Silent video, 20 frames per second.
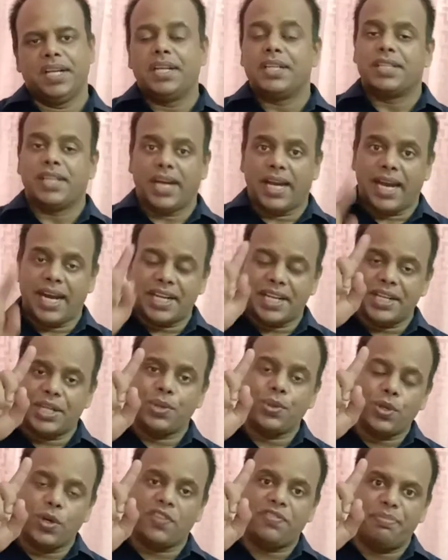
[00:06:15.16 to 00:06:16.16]
The
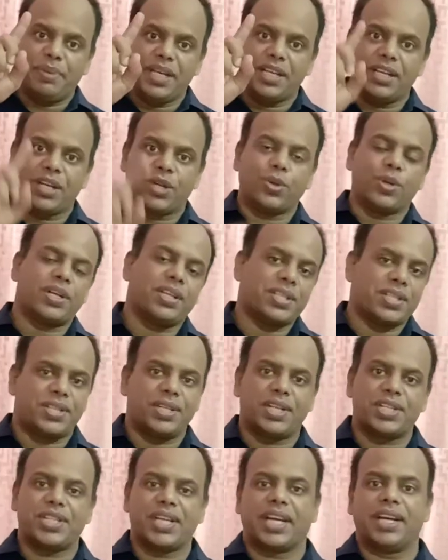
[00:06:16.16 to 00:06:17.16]
attitude of being a good
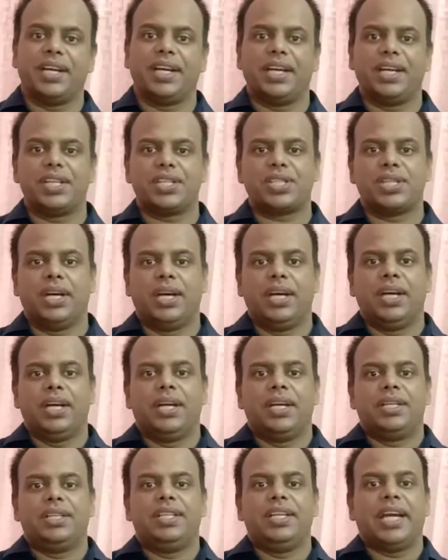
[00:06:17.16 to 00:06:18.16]
listener. Second is
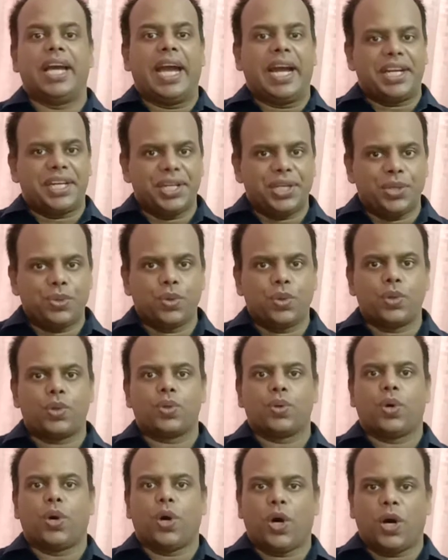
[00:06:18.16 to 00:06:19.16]
the
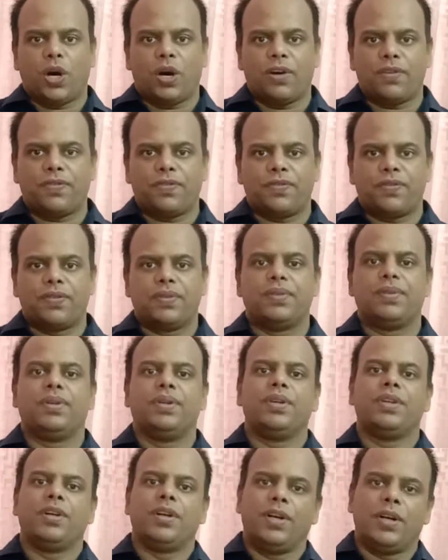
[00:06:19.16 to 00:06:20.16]
attitude of
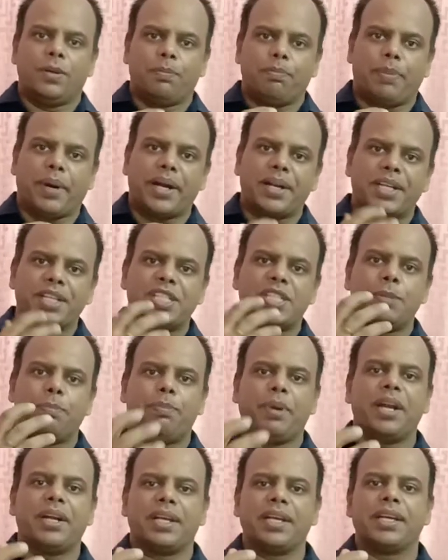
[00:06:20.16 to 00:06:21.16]

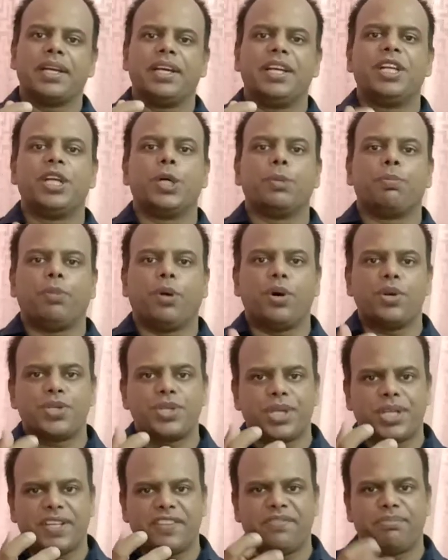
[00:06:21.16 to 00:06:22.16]
participating in a
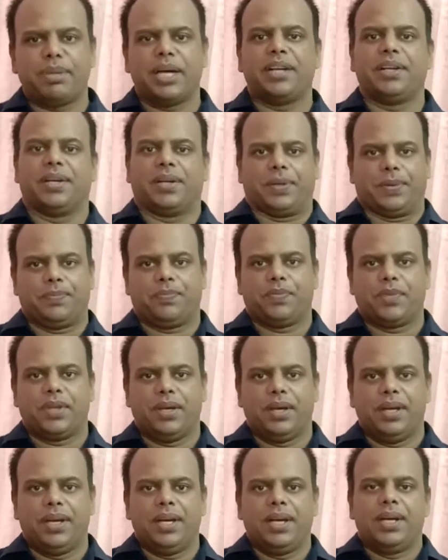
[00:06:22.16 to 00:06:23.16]
positive manner.
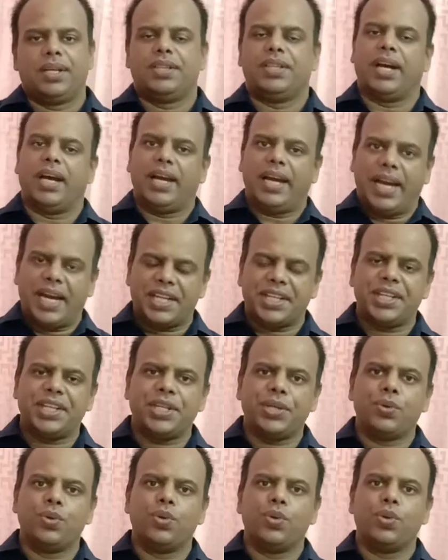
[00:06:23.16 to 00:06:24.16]
The
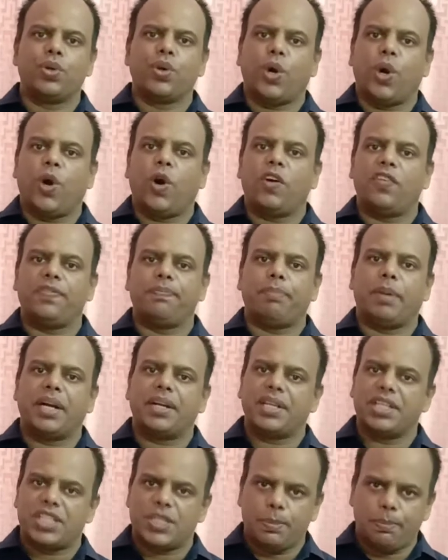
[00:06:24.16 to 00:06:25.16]
attitude of
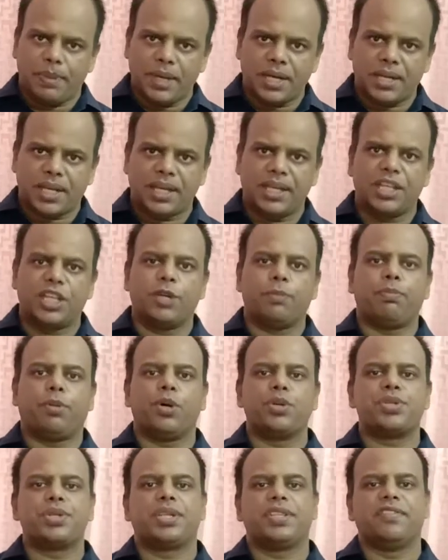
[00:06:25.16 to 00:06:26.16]
participating in a
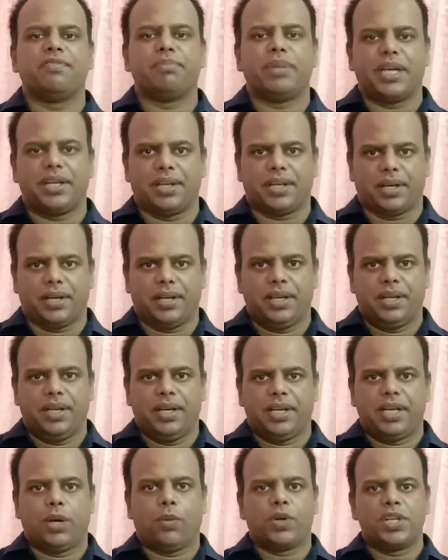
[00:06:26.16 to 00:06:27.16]
positive manner.
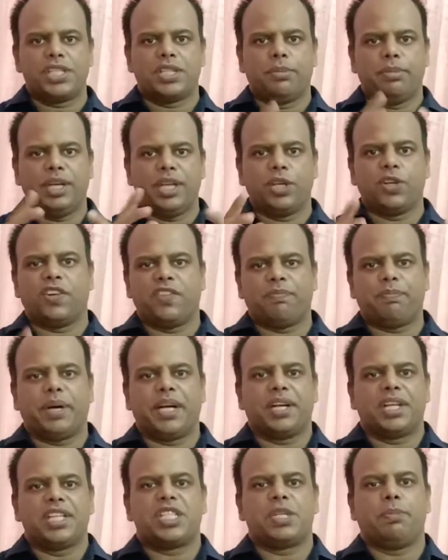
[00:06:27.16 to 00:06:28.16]
Now, what is the meaning of
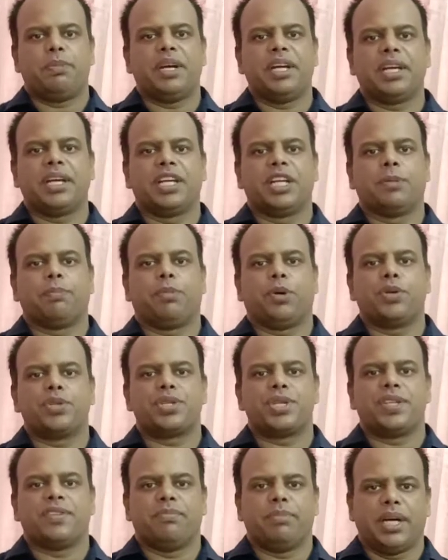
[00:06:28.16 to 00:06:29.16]
participating in a
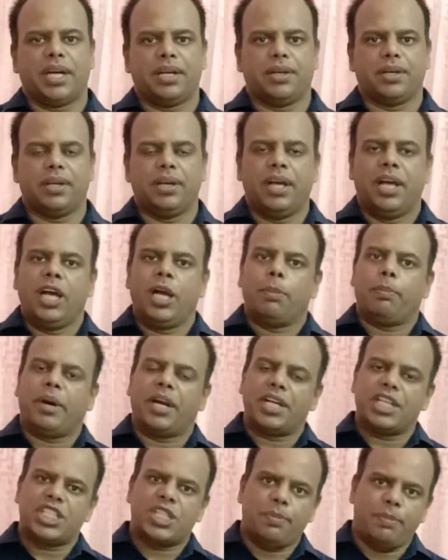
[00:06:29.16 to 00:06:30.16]
positive manner?
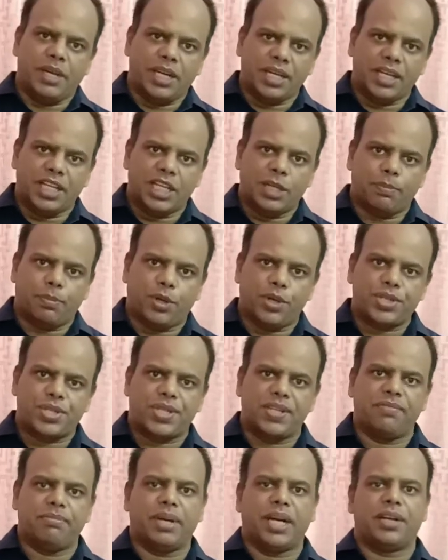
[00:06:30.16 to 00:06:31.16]
Participating in a
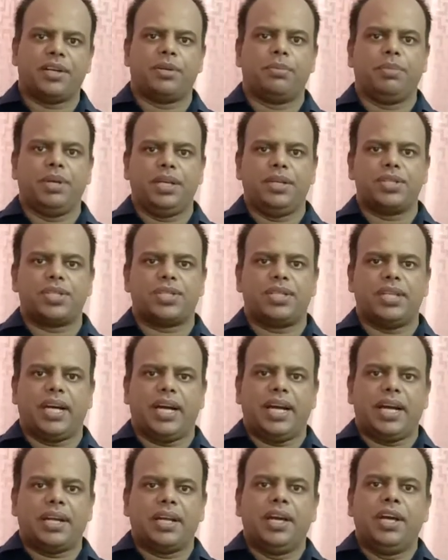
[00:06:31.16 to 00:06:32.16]
positive manner means
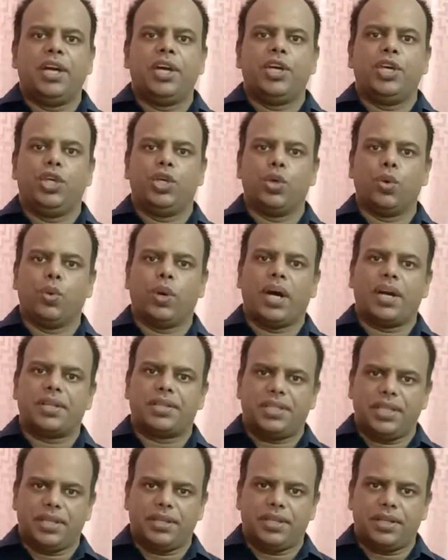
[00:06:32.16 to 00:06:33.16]
that you are
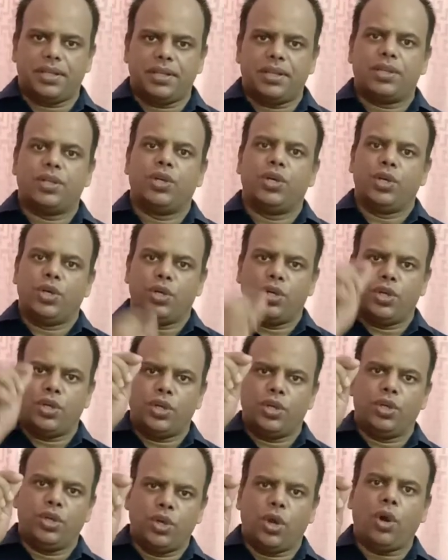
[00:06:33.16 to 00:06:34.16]
there
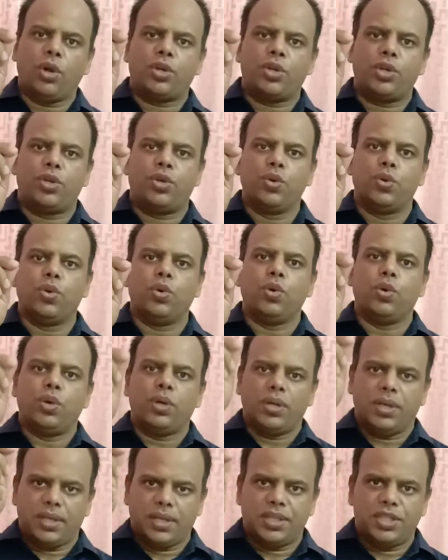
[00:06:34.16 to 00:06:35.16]
not to
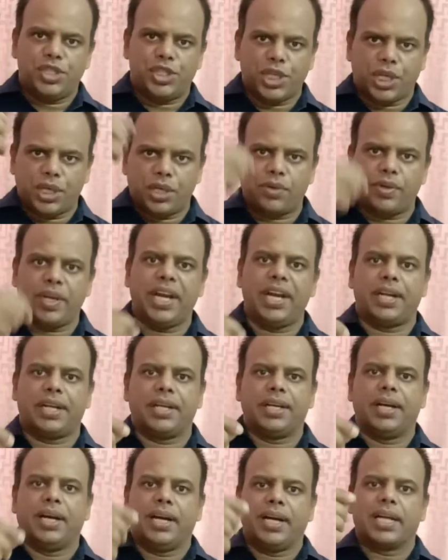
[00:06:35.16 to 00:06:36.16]

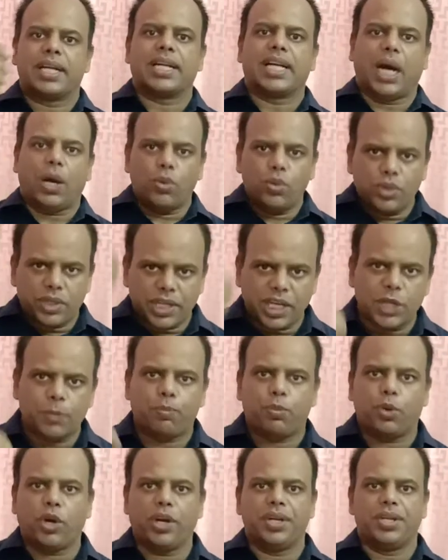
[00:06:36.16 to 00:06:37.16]
generate
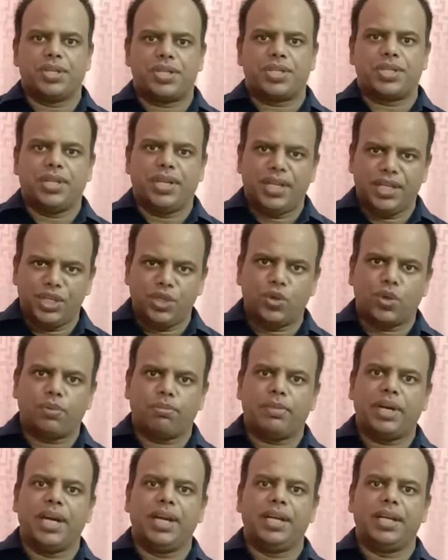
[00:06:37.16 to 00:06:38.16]
counterpoints in your
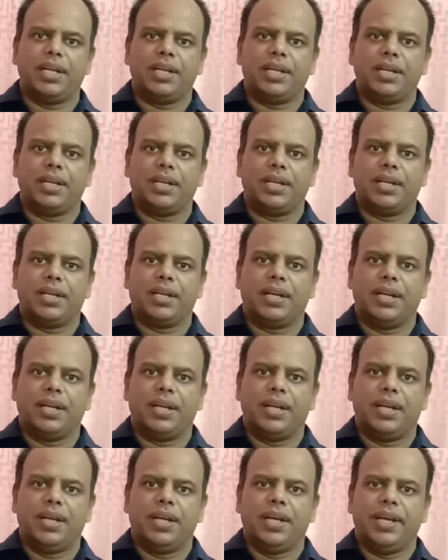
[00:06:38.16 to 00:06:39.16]
mind
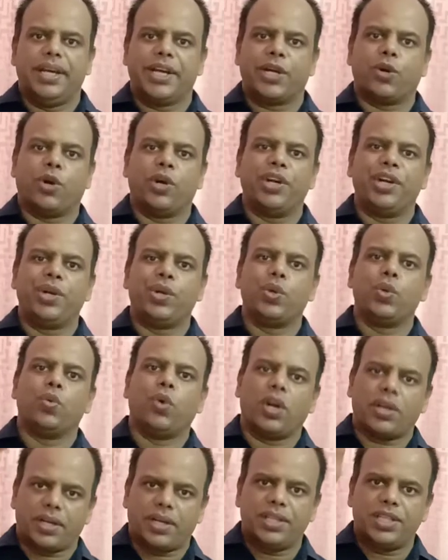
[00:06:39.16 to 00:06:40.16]
according to
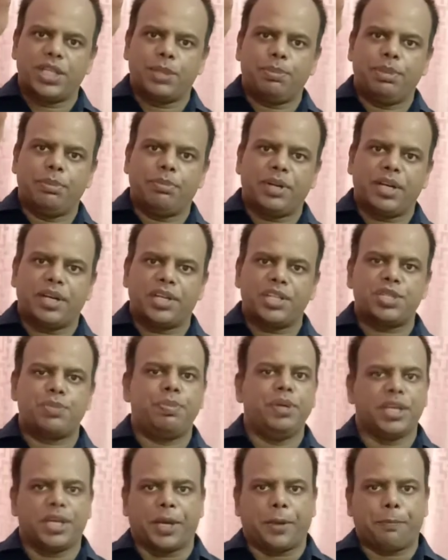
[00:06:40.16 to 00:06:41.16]
what other people are
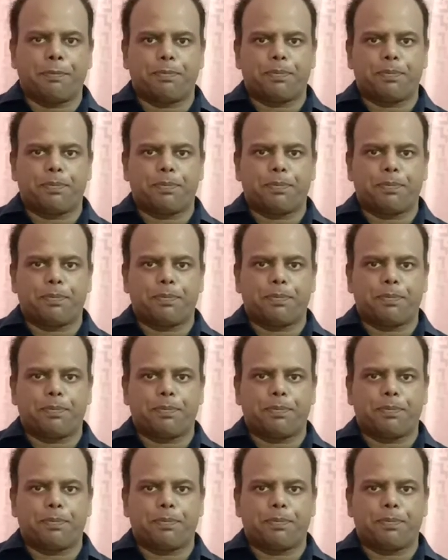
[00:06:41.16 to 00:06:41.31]
speaking.